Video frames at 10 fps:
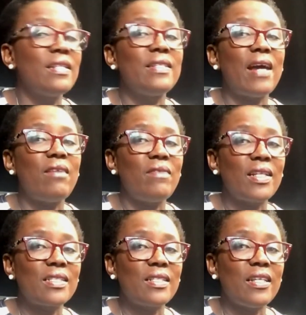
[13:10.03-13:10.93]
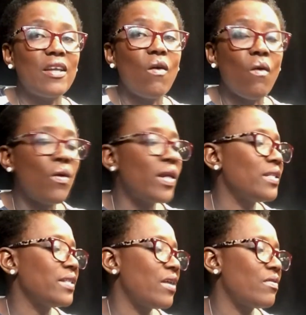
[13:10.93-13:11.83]
directly or
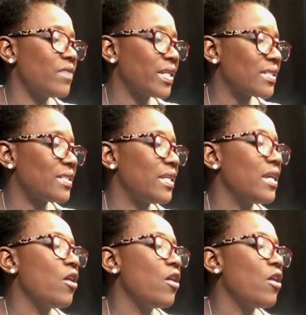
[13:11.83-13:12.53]
indirectly,